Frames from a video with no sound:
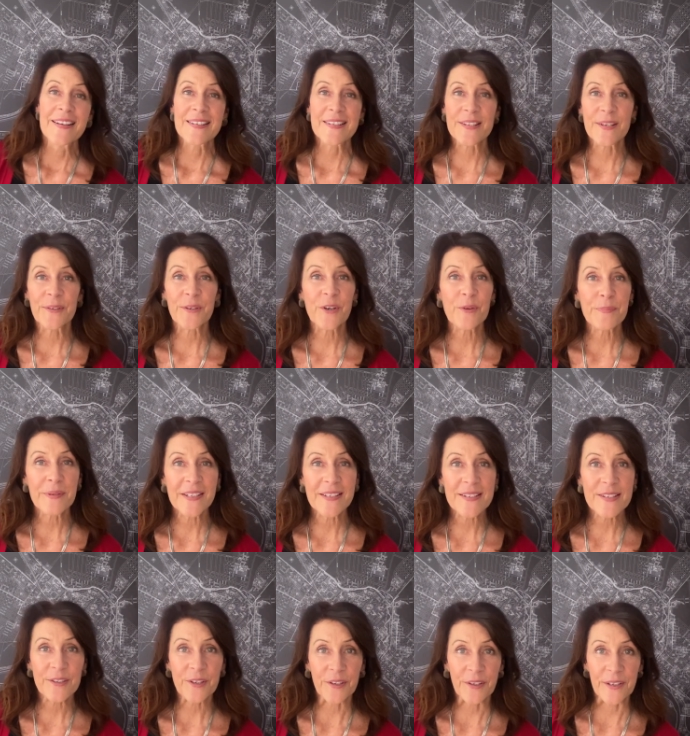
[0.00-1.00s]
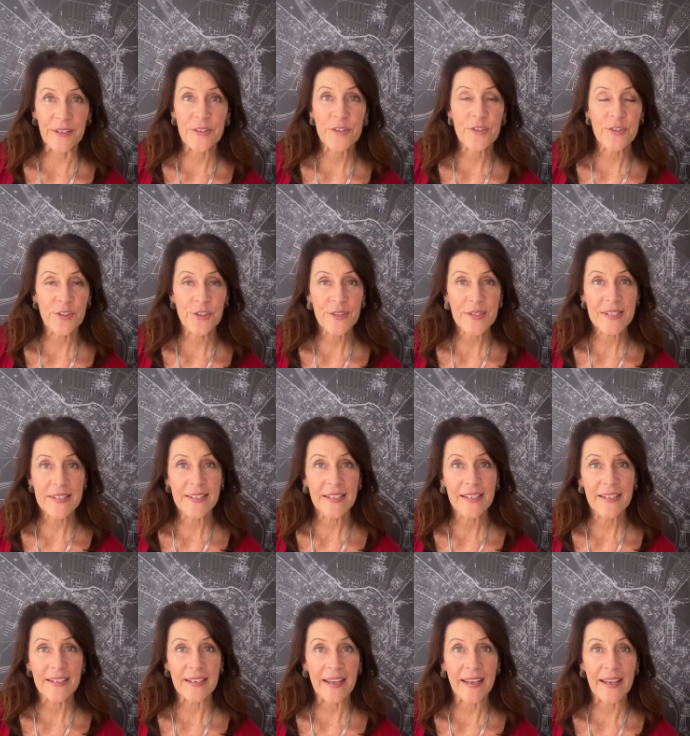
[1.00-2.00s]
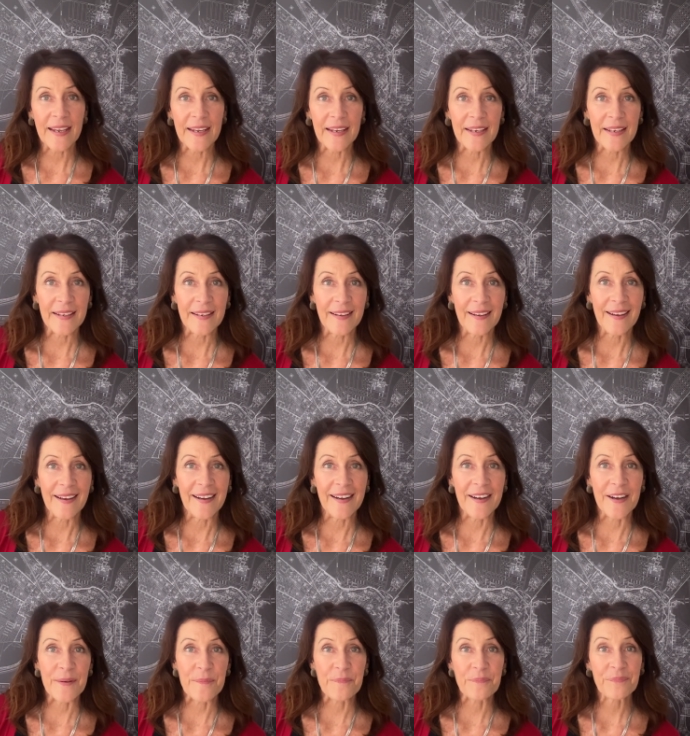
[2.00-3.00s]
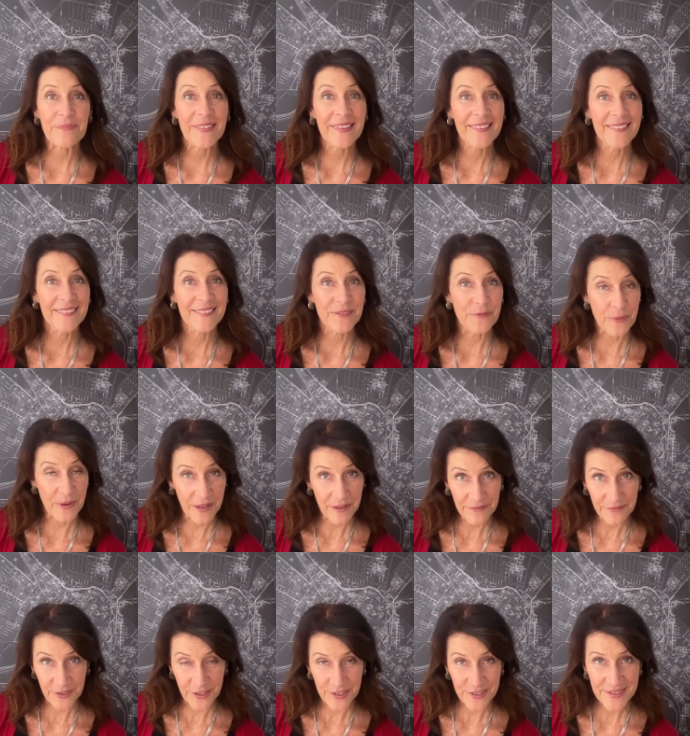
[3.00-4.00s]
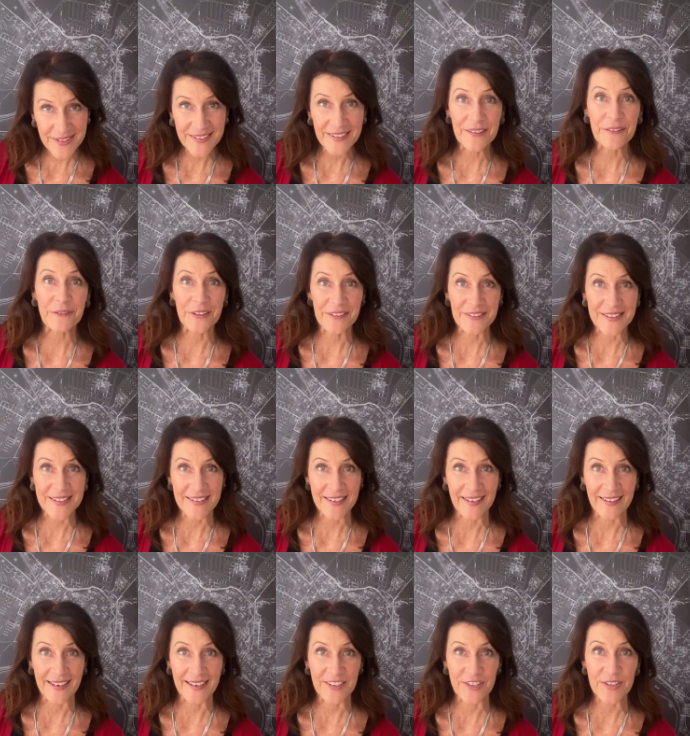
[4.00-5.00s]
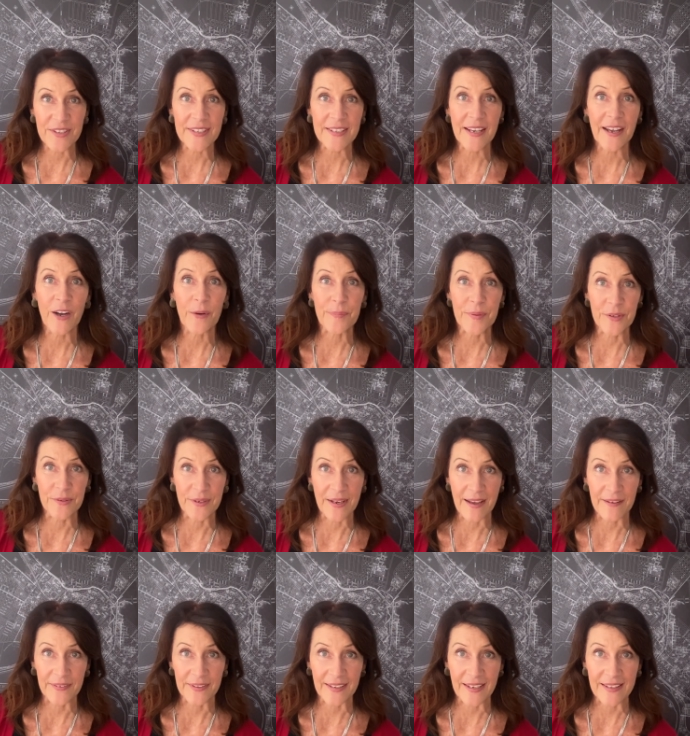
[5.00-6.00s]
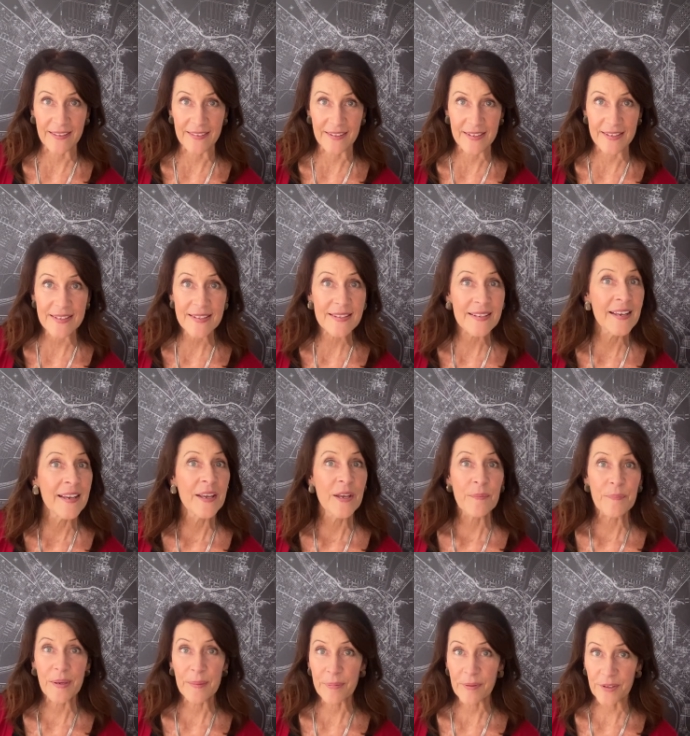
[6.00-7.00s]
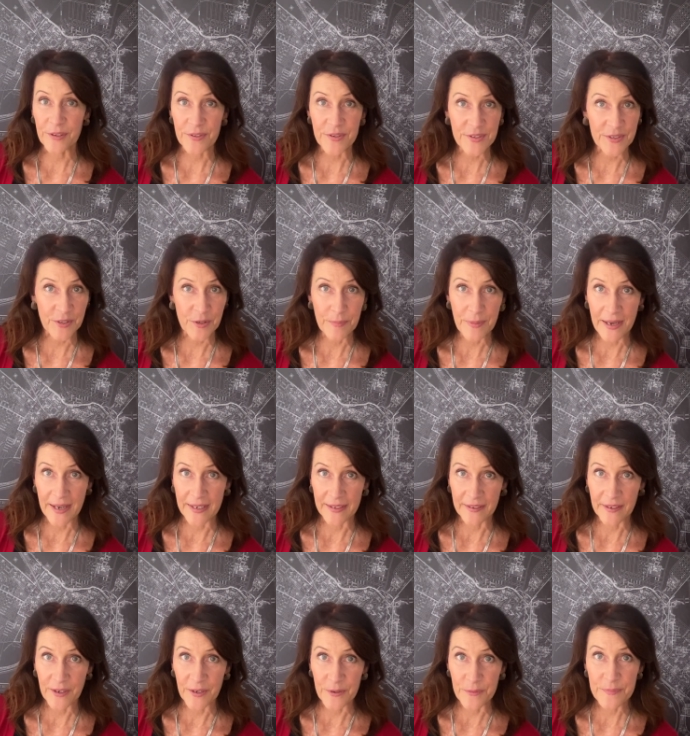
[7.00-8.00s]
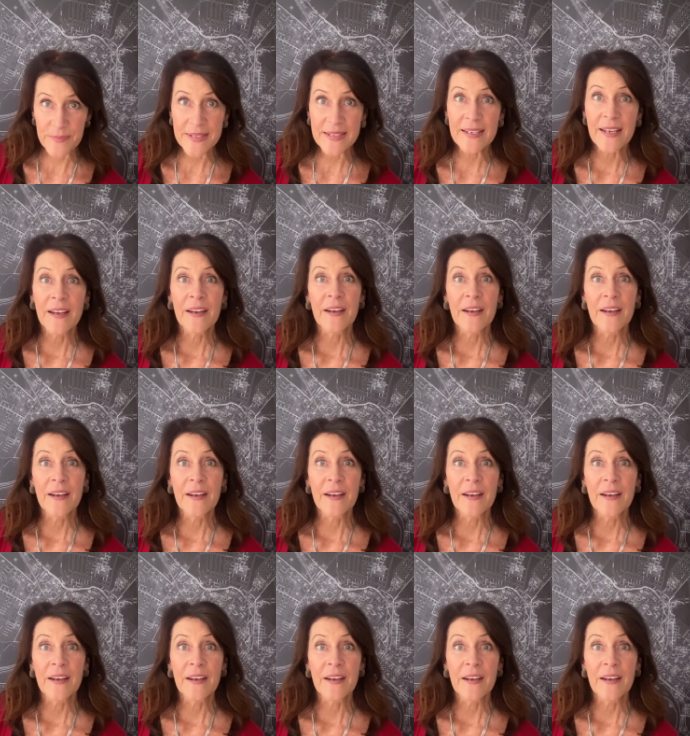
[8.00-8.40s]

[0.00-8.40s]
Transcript: So don't be discouraged. You just need a well-versed real estate agent to help you navigate this. People are still buying homes.